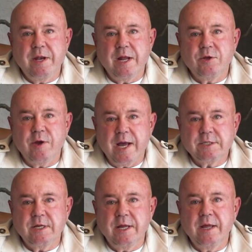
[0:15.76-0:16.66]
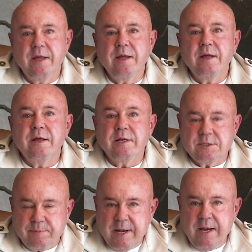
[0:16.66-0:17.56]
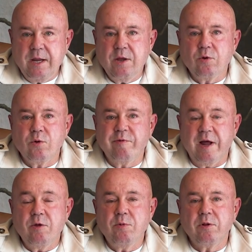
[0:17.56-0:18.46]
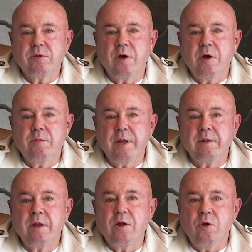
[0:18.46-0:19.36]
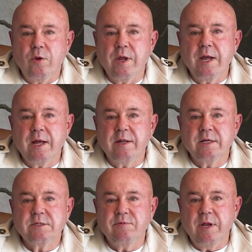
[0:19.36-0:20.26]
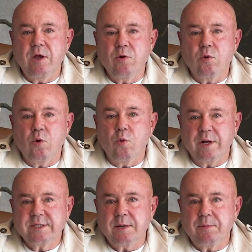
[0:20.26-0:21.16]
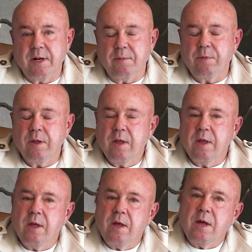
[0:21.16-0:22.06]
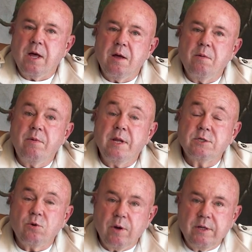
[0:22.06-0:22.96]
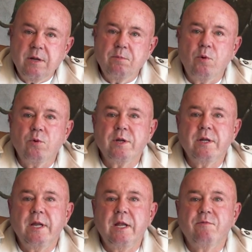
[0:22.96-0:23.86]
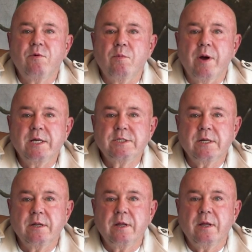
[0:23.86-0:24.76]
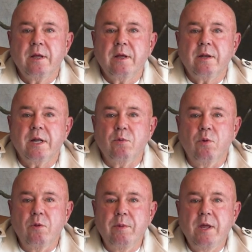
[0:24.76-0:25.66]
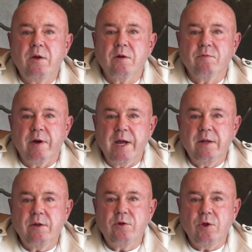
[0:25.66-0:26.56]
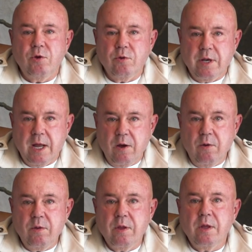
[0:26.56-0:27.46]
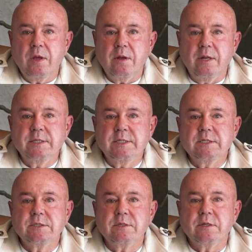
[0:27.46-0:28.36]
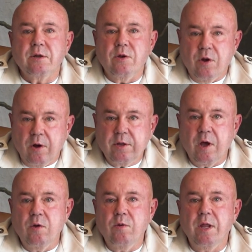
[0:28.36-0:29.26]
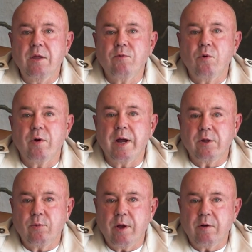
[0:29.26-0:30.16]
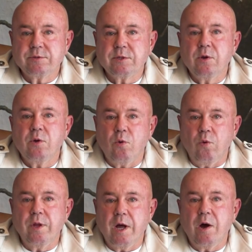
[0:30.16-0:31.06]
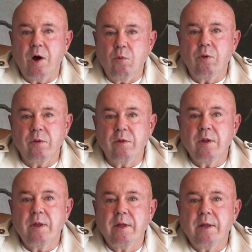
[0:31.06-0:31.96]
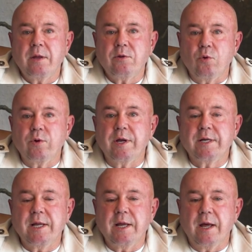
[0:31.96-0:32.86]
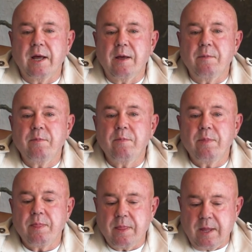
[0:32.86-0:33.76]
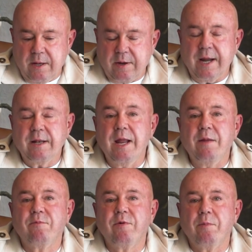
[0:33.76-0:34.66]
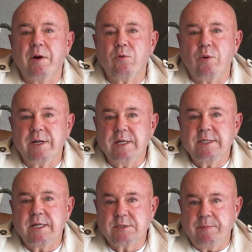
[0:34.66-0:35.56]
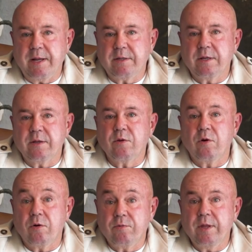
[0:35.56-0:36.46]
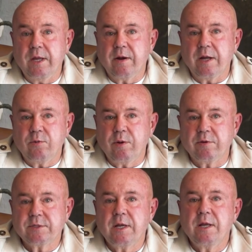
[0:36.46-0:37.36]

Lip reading: and that you're actually spending your valuable time at looking at this video or WhatsApp clip. There's quite important information that will be conveyed to you now. This is not only for grade 12s, although I will talk in great length about what is expected of the grade 12s,